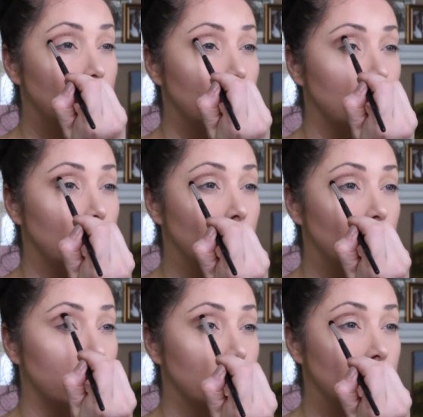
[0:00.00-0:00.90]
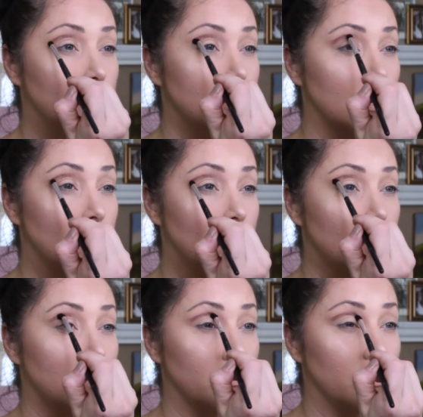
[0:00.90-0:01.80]
Go over the
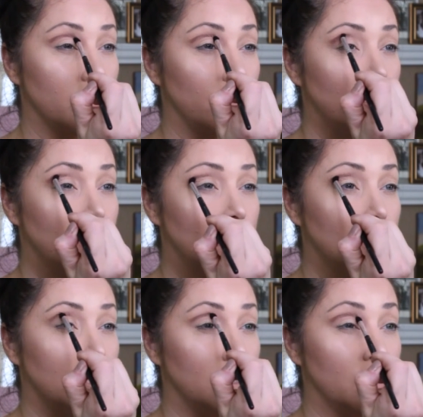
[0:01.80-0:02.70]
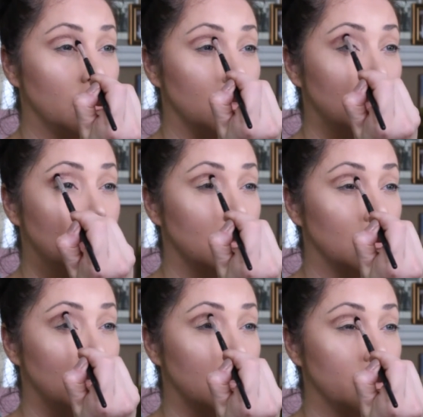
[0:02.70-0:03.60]
top and fill in
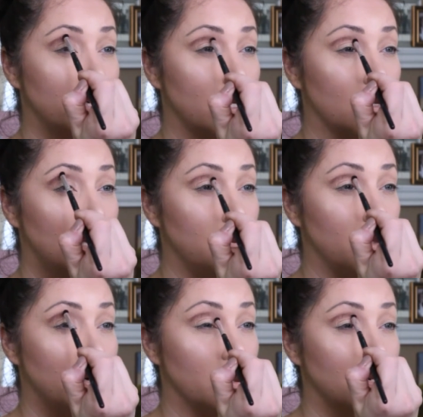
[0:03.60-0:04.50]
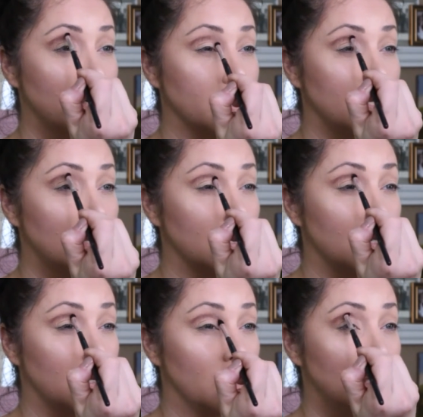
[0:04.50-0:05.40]
the chalky marks.
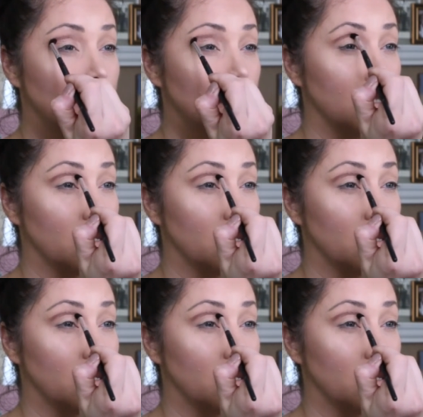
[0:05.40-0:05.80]
Some